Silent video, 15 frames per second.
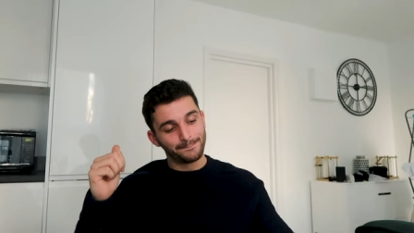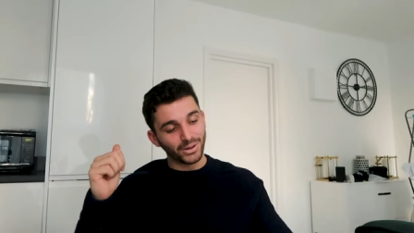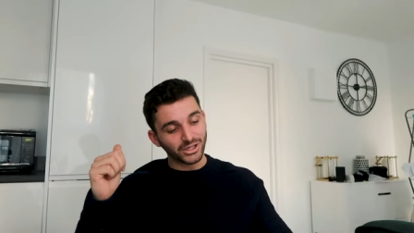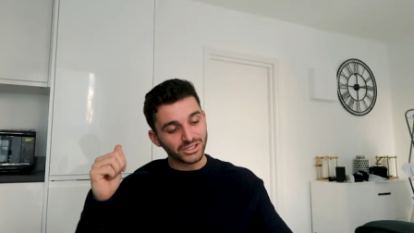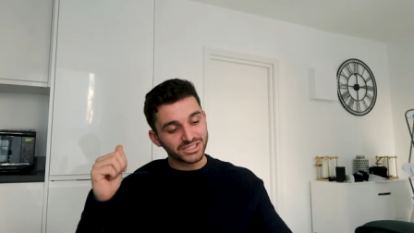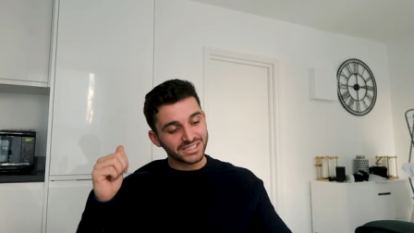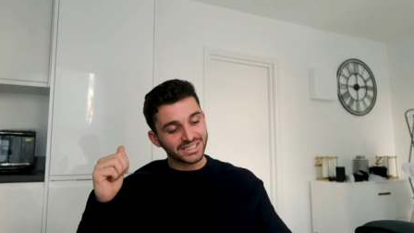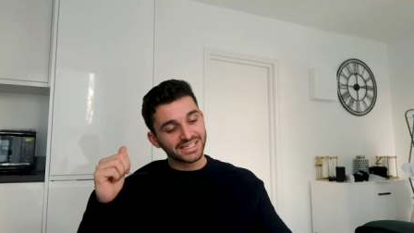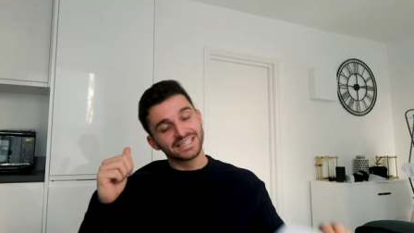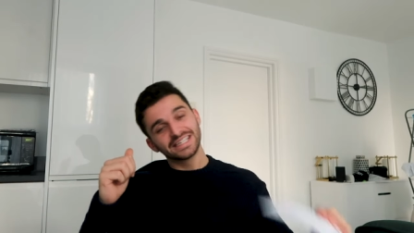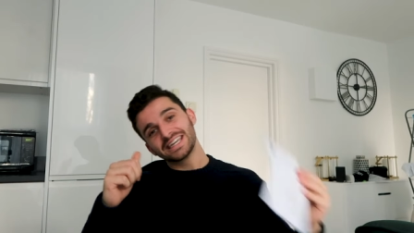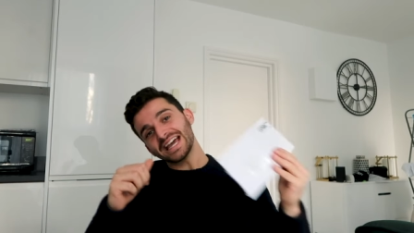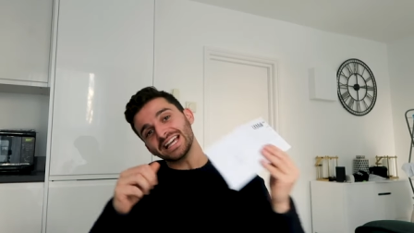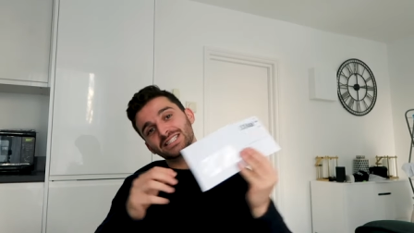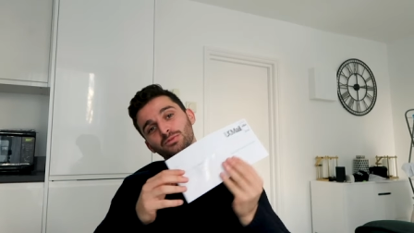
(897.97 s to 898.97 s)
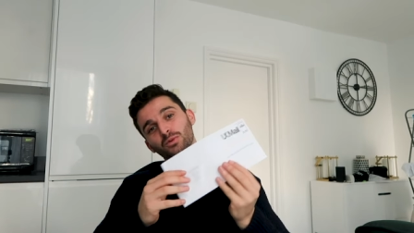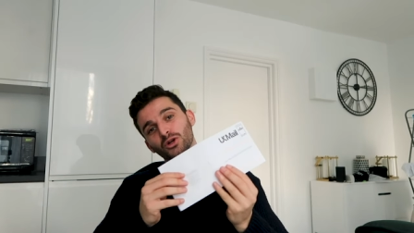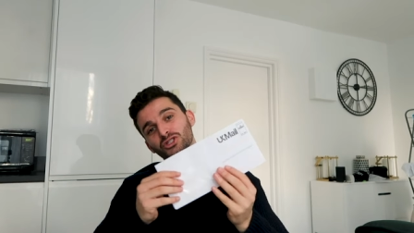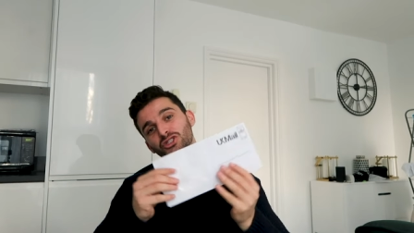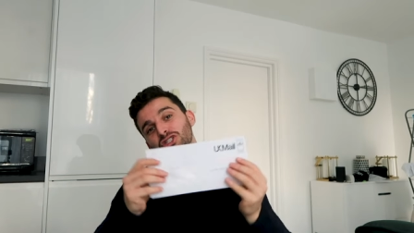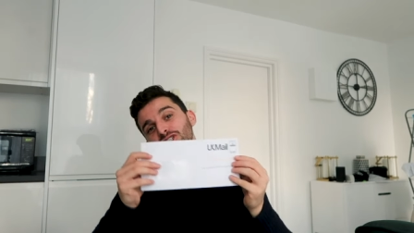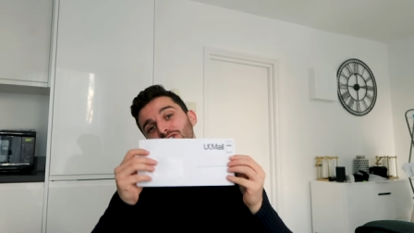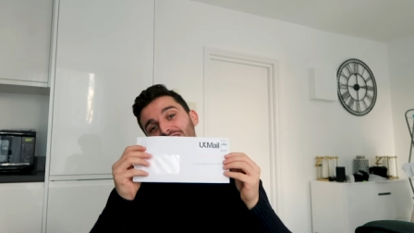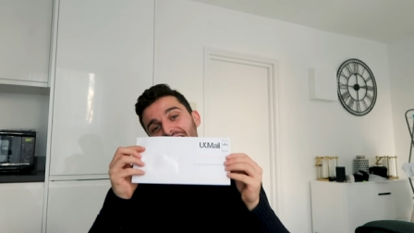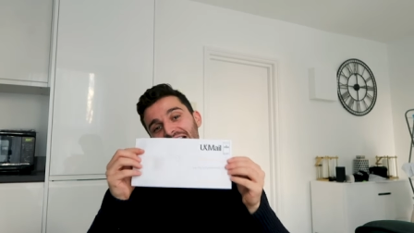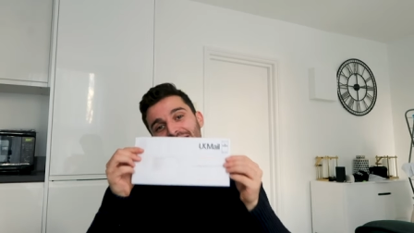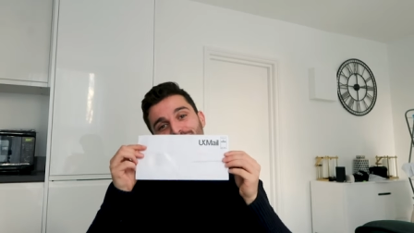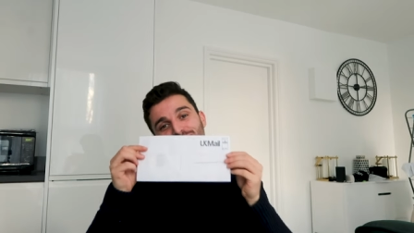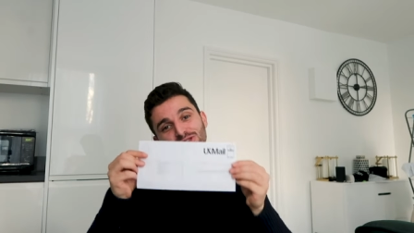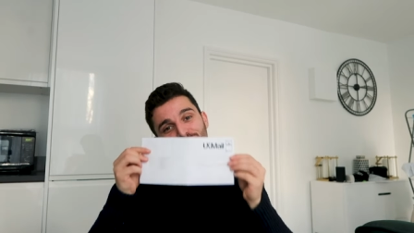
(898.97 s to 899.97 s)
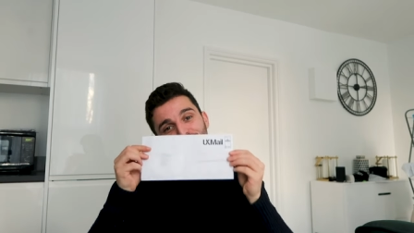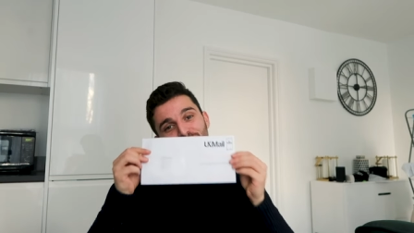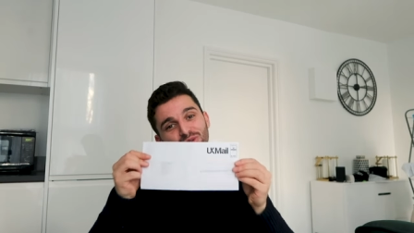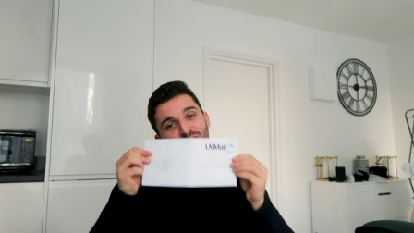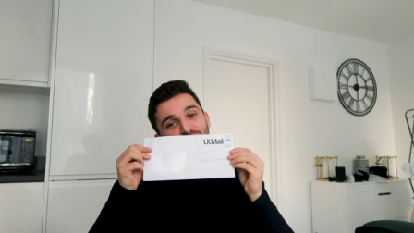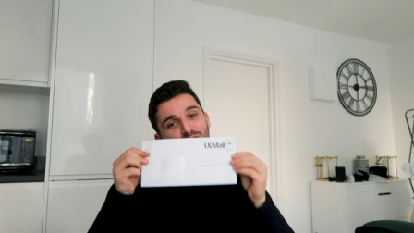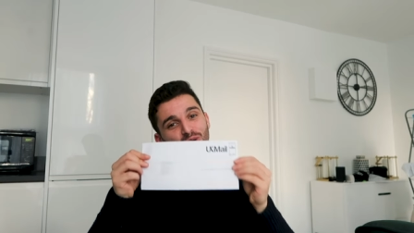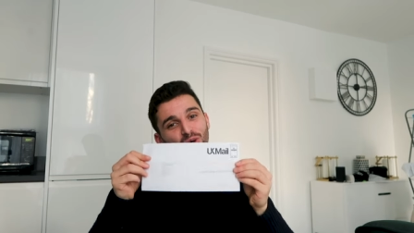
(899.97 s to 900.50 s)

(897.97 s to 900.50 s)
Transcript: But guess what just came through the